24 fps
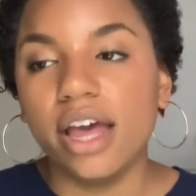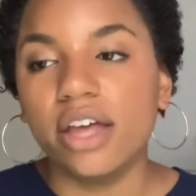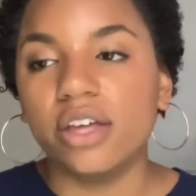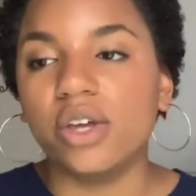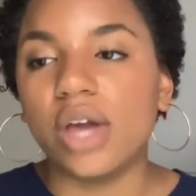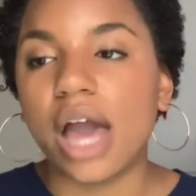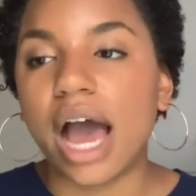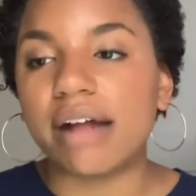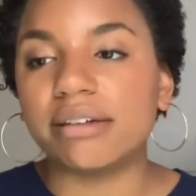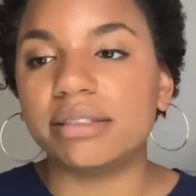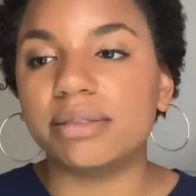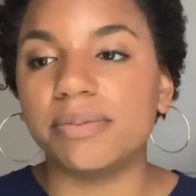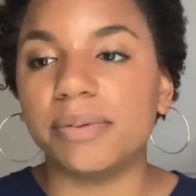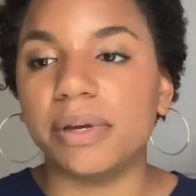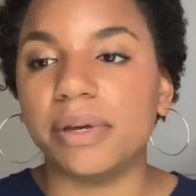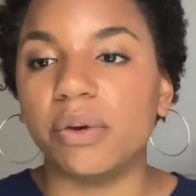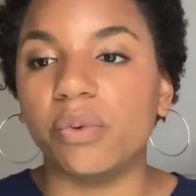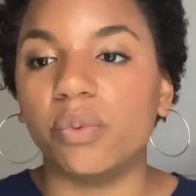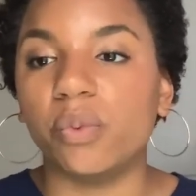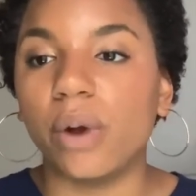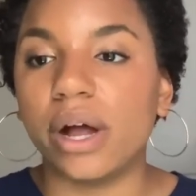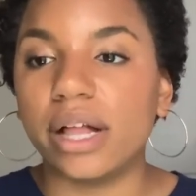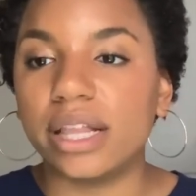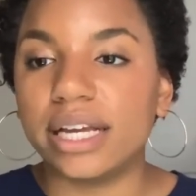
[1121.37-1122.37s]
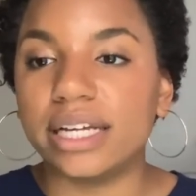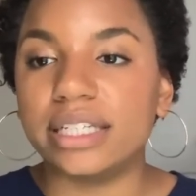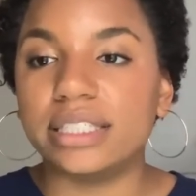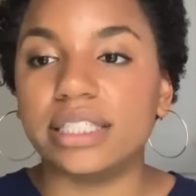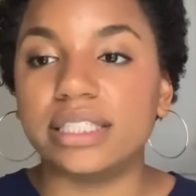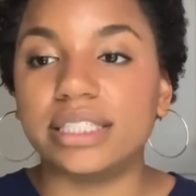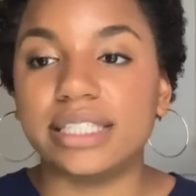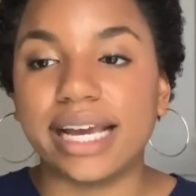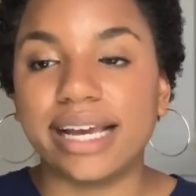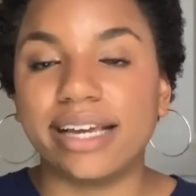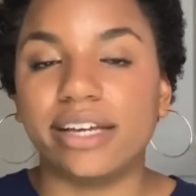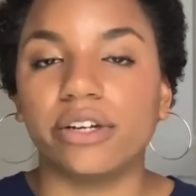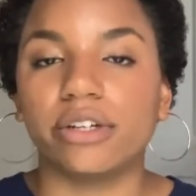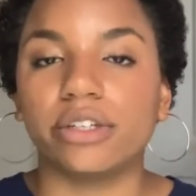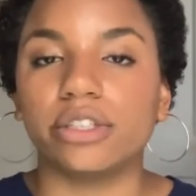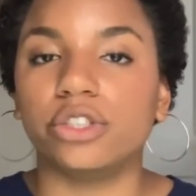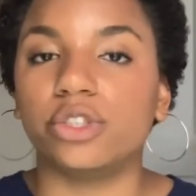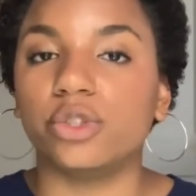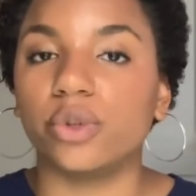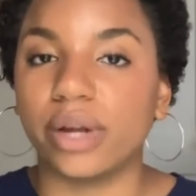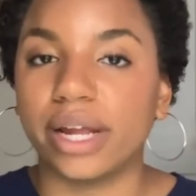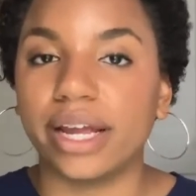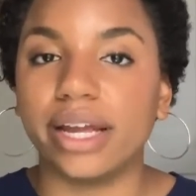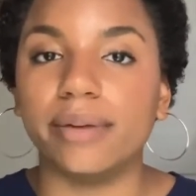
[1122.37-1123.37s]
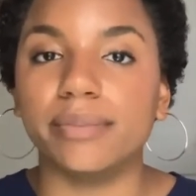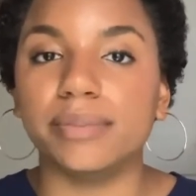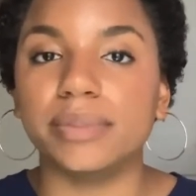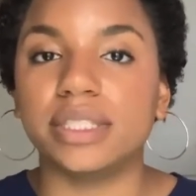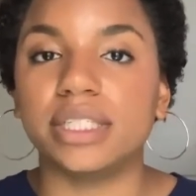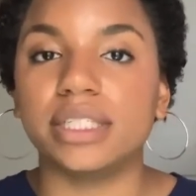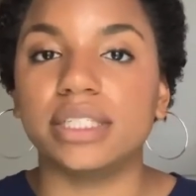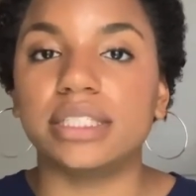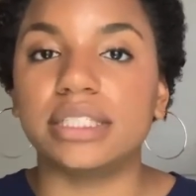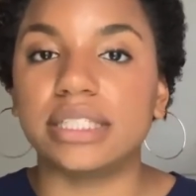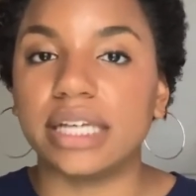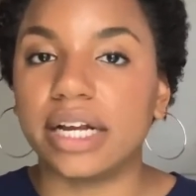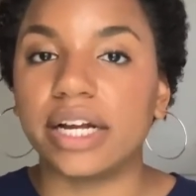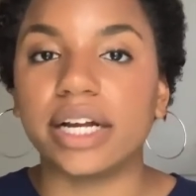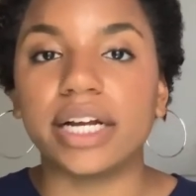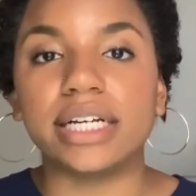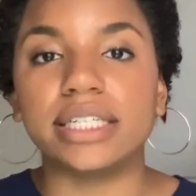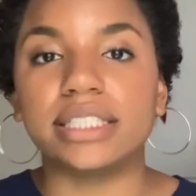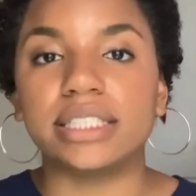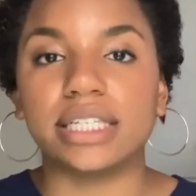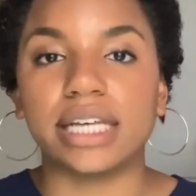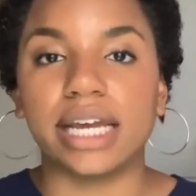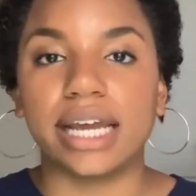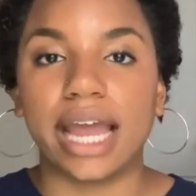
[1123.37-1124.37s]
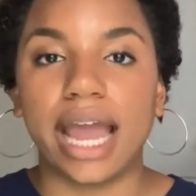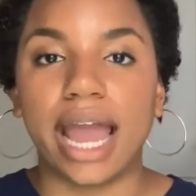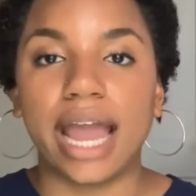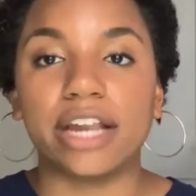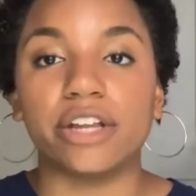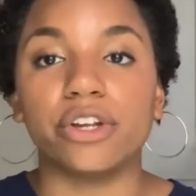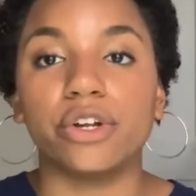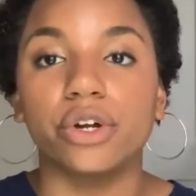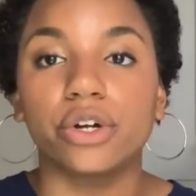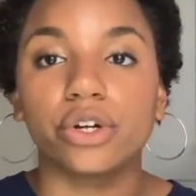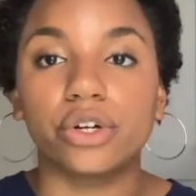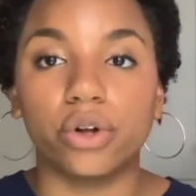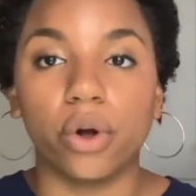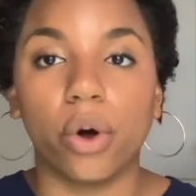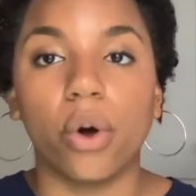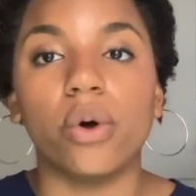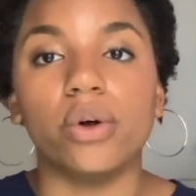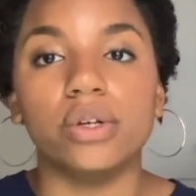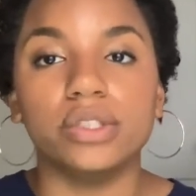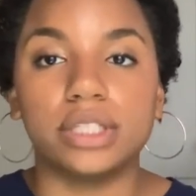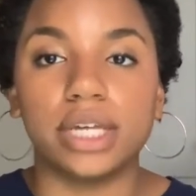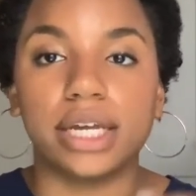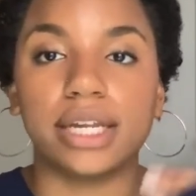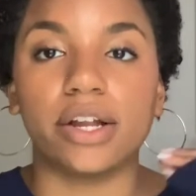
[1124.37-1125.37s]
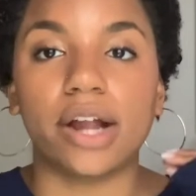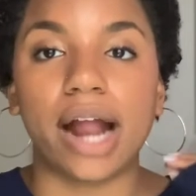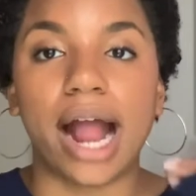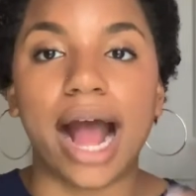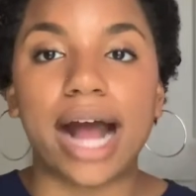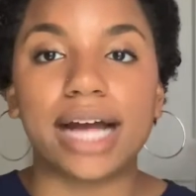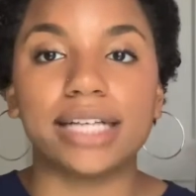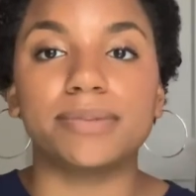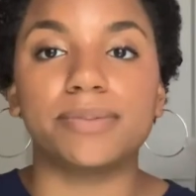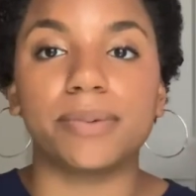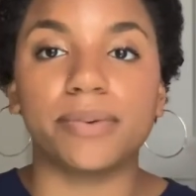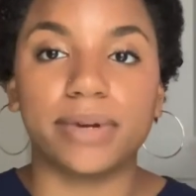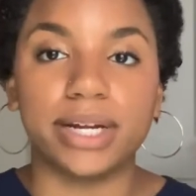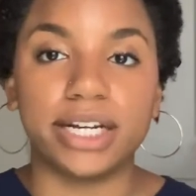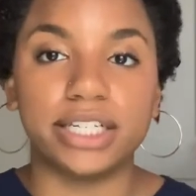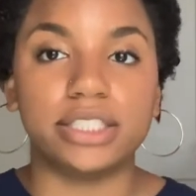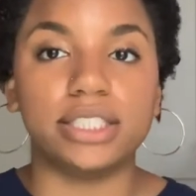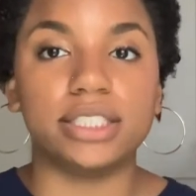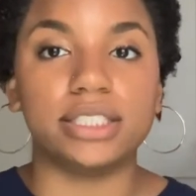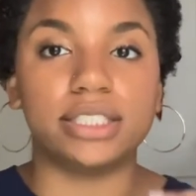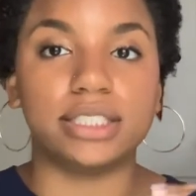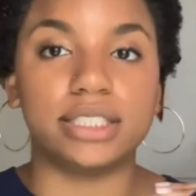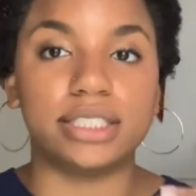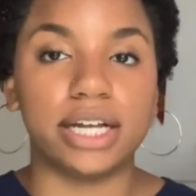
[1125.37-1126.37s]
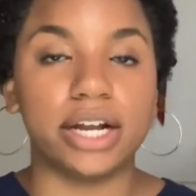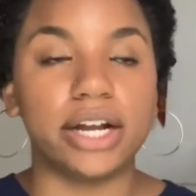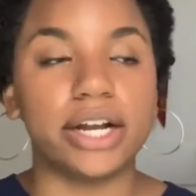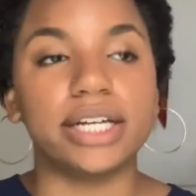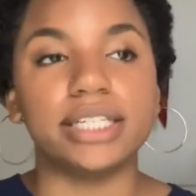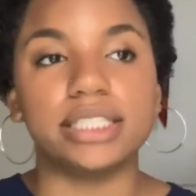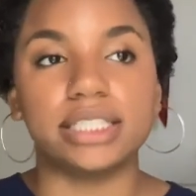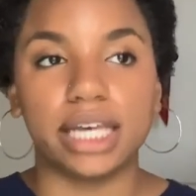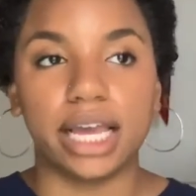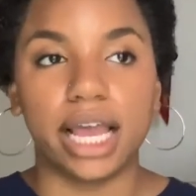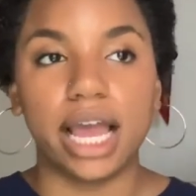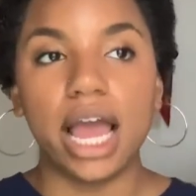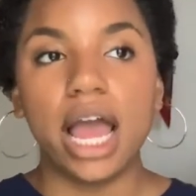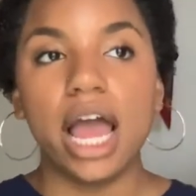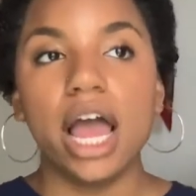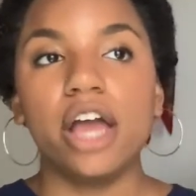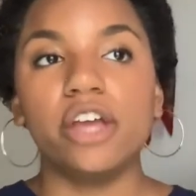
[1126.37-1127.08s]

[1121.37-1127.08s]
You have to be willing to take your dreams seriously, and your goals and your aspirations seriously.